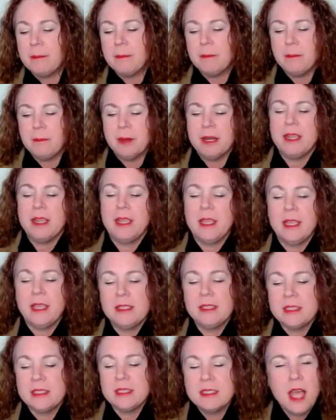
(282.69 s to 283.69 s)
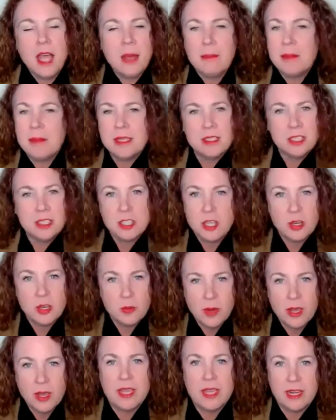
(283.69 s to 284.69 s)
but it's not meant to go
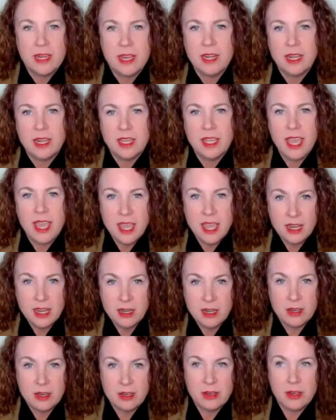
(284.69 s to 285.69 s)
away, and it can